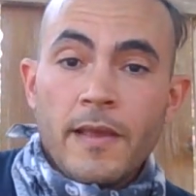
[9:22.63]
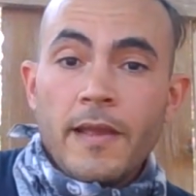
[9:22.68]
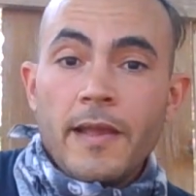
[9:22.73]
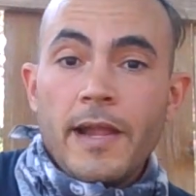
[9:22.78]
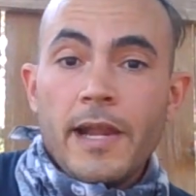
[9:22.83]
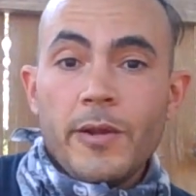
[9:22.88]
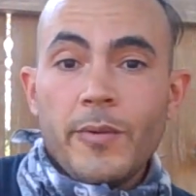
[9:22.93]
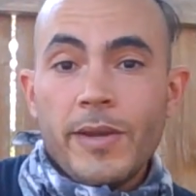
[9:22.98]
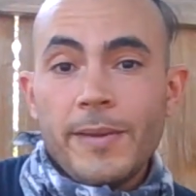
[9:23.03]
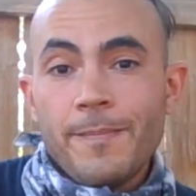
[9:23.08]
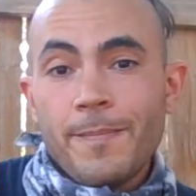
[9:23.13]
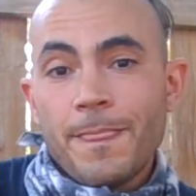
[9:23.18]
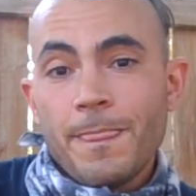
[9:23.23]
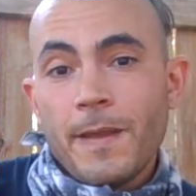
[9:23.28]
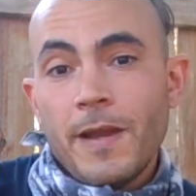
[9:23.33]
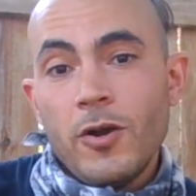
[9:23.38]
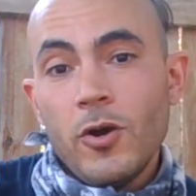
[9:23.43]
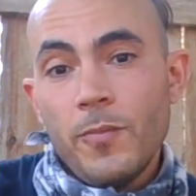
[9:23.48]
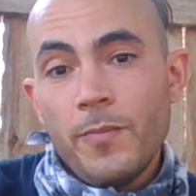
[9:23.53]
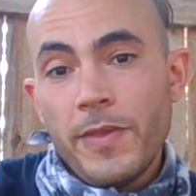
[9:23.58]
Anyway,
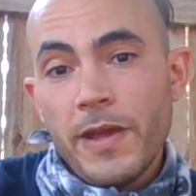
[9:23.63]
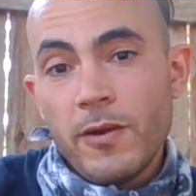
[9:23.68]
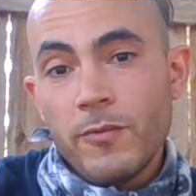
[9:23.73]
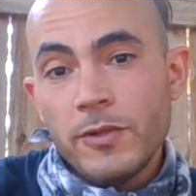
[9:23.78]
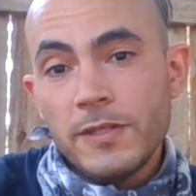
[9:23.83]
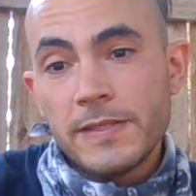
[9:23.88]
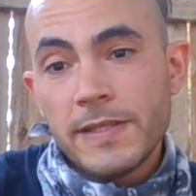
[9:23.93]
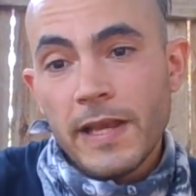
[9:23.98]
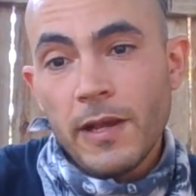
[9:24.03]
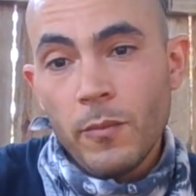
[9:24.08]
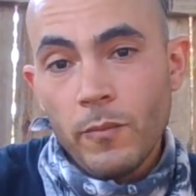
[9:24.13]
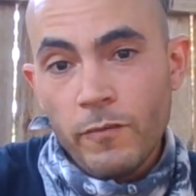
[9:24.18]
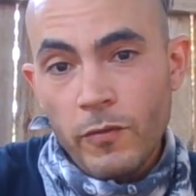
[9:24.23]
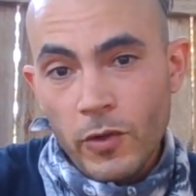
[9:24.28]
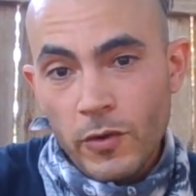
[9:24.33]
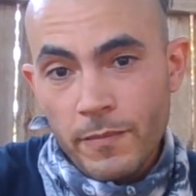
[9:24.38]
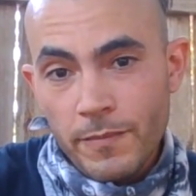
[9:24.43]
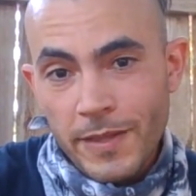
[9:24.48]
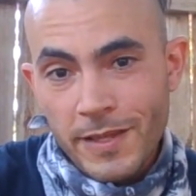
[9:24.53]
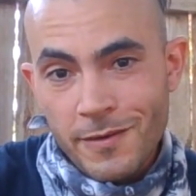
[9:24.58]
I hope that was
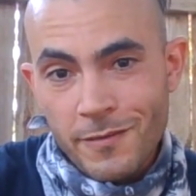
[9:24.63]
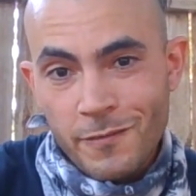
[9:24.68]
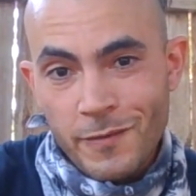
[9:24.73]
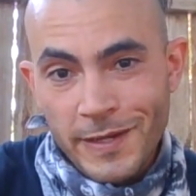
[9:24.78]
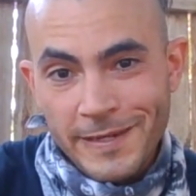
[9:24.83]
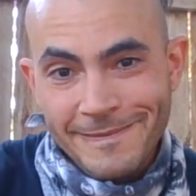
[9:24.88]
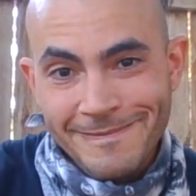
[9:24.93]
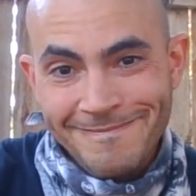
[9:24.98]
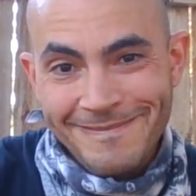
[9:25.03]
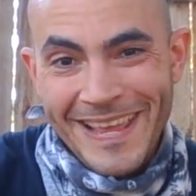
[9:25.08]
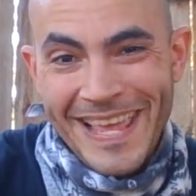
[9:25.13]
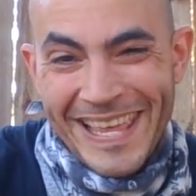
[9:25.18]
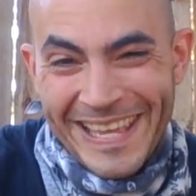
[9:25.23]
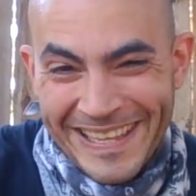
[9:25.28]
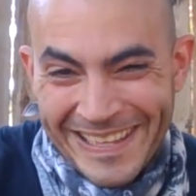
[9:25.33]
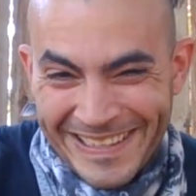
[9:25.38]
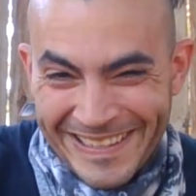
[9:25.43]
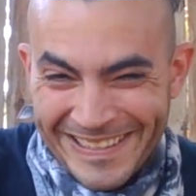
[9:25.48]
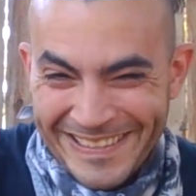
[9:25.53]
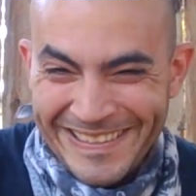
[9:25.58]
helpful and fun.
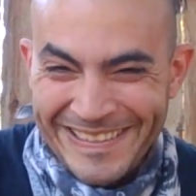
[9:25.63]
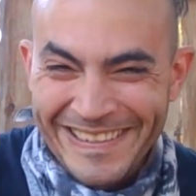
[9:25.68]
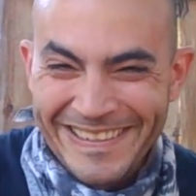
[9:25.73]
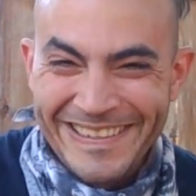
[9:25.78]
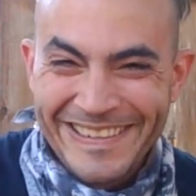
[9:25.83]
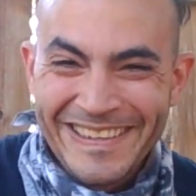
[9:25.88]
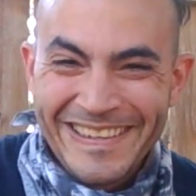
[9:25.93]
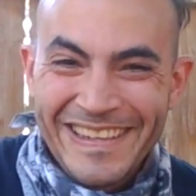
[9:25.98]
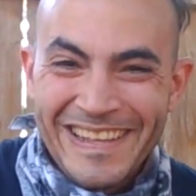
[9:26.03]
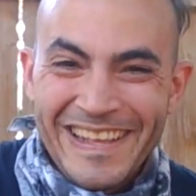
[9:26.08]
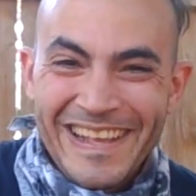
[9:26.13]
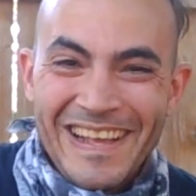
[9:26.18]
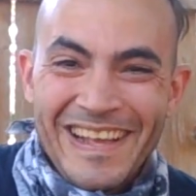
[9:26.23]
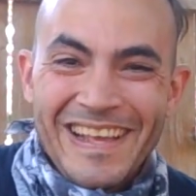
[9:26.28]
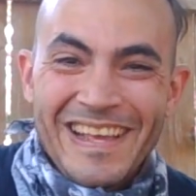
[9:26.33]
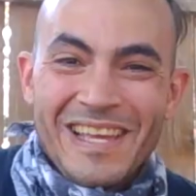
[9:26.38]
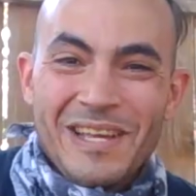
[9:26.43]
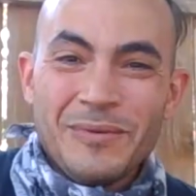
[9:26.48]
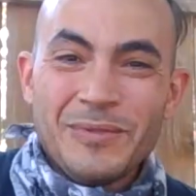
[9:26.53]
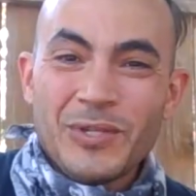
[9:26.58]

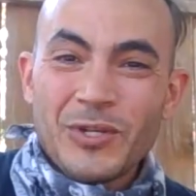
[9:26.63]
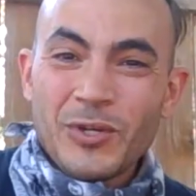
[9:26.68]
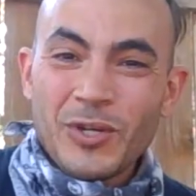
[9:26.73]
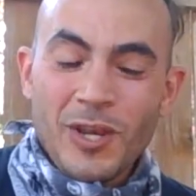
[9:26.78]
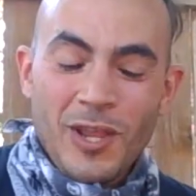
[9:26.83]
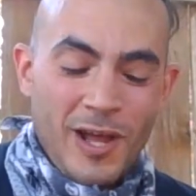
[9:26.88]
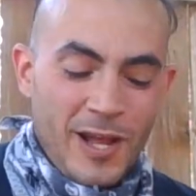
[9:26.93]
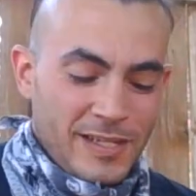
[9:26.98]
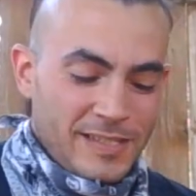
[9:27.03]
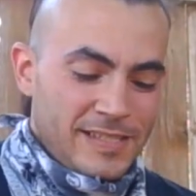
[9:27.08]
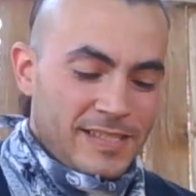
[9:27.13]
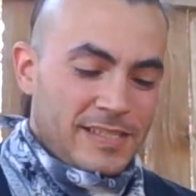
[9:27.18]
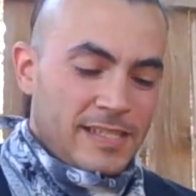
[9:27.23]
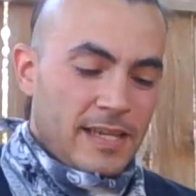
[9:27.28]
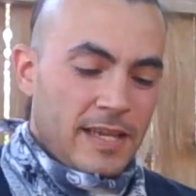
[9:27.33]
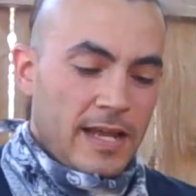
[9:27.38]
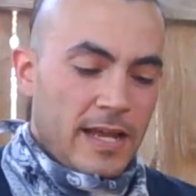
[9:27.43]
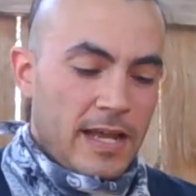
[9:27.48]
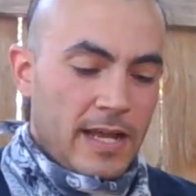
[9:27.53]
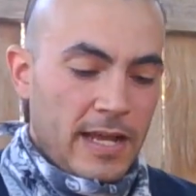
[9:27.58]
It was a good loss,
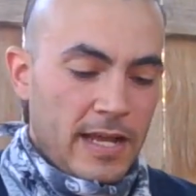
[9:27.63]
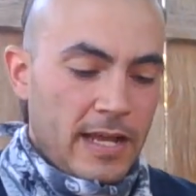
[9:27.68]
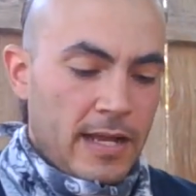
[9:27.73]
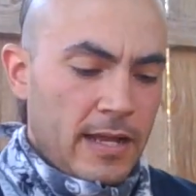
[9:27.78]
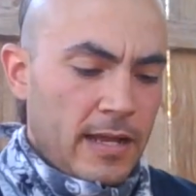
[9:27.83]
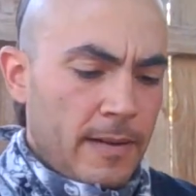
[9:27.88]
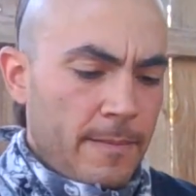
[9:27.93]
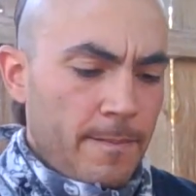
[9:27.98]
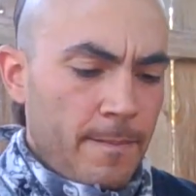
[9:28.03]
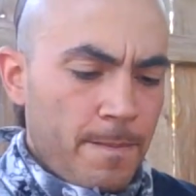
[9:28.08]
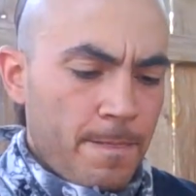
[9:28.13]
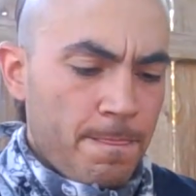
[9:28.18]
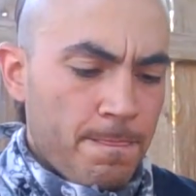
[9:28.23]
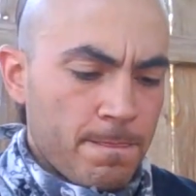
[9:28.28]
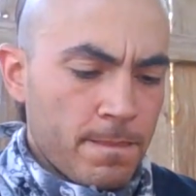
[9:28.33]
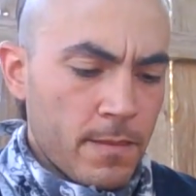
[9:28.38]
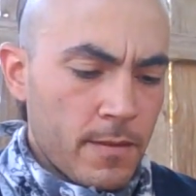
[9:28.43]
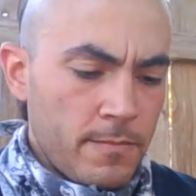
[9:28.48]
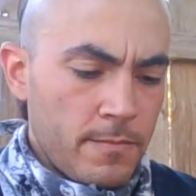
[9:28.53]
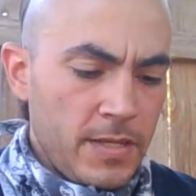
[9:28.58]

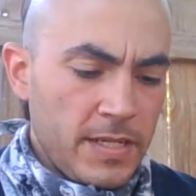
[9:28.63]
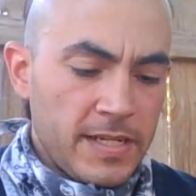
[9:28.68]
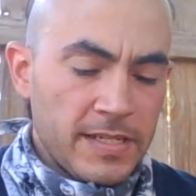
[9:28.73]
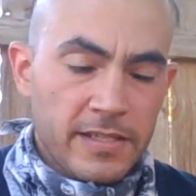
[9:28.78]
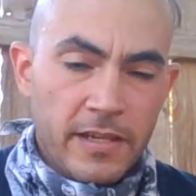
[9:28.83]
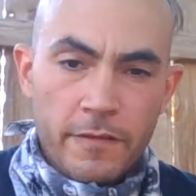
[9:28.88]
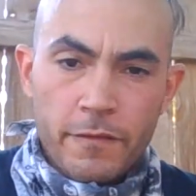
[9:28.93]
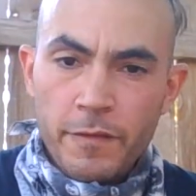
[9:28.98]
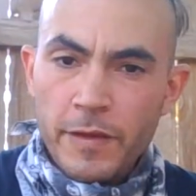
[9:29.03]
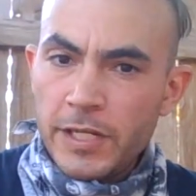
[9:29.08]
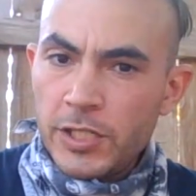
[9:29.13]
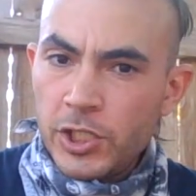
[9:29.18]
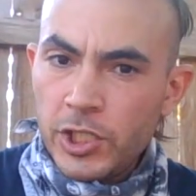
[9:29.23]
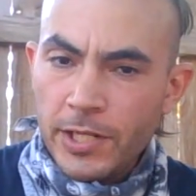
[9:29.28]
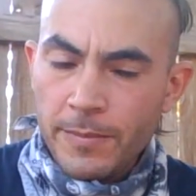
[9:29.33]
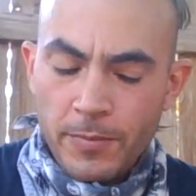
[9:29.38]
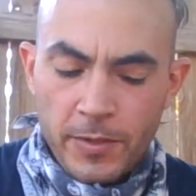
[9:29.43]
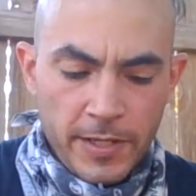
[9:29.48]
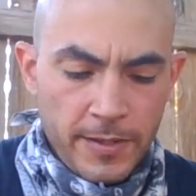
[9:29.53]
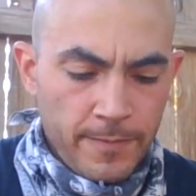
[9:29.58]
because I fit
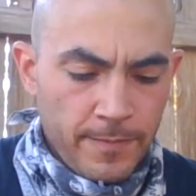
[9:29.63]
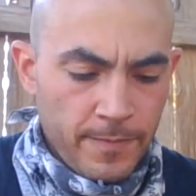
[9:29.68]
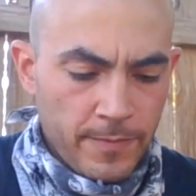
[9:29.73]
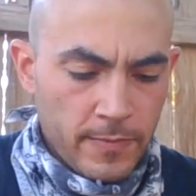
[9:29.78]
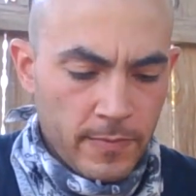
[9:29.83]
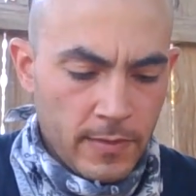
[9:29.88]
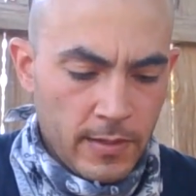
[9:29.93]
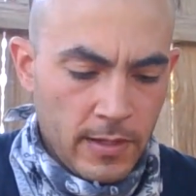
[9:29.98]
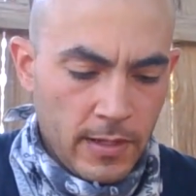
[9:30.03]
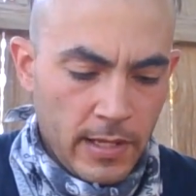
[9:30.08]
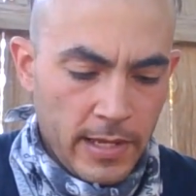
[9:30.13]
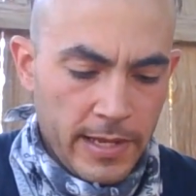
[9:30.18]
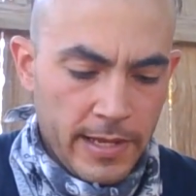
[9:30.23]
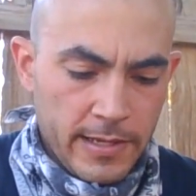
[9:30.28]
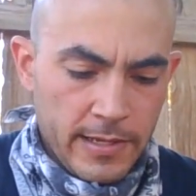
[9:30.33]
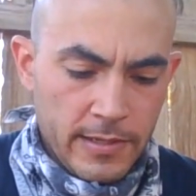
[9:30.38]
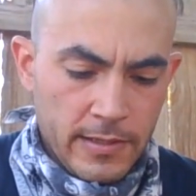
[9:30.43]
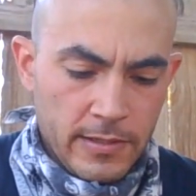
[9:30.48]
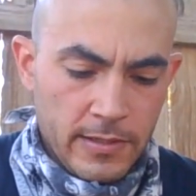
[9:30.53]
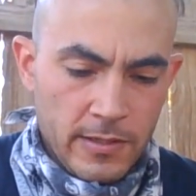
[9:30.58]
cheaply.
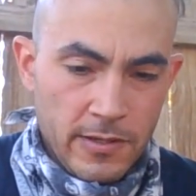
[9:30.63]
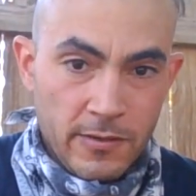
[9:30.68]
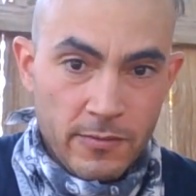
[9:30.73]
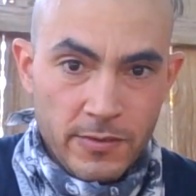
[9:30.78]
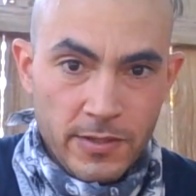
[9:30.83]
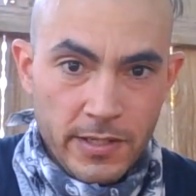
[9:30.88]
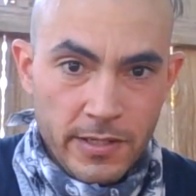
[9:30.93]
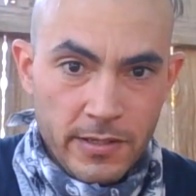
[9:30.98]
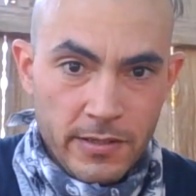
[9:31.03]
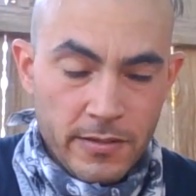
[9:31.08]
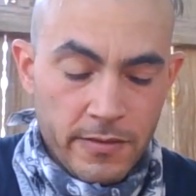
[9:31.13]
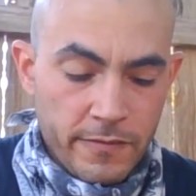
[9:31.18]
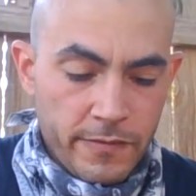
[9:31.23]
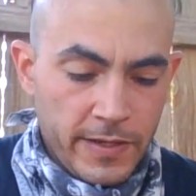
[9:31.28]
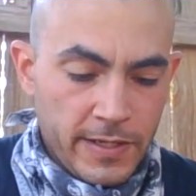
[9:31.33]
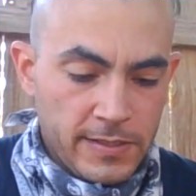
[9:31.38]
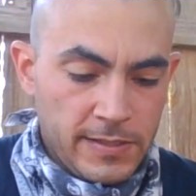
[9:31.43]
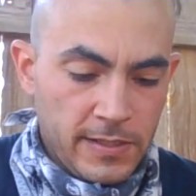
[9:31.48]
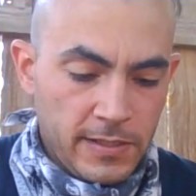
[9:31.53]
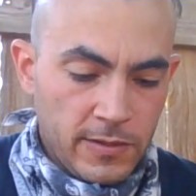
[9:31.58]
You don't need the
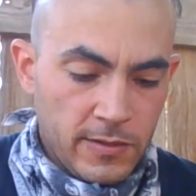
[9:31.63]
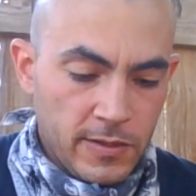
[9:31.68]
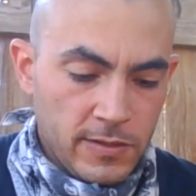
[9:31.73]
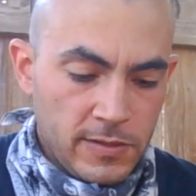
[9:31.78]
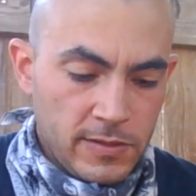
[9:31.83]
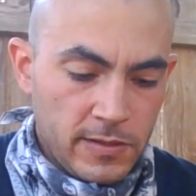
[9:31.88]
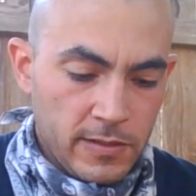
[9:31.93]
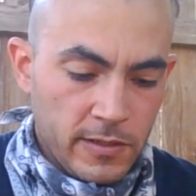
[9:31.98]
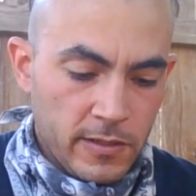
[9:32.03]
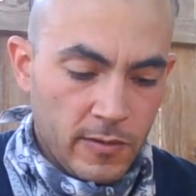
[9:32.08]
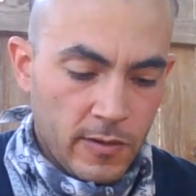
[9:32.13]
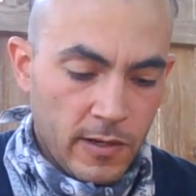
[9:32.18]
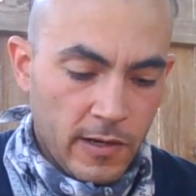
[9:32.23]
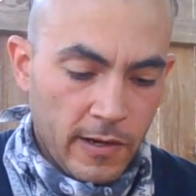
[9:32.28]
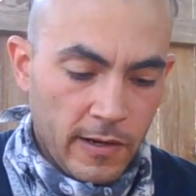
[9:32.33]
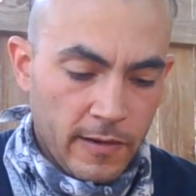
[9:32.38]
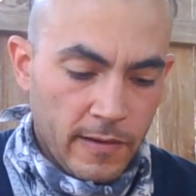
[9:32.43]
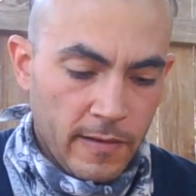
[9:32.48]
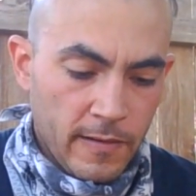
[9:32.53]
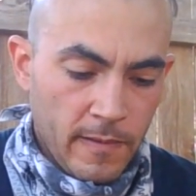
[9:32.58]
fancy goods to go
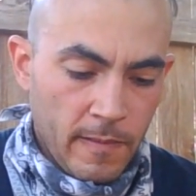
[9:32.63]
hard.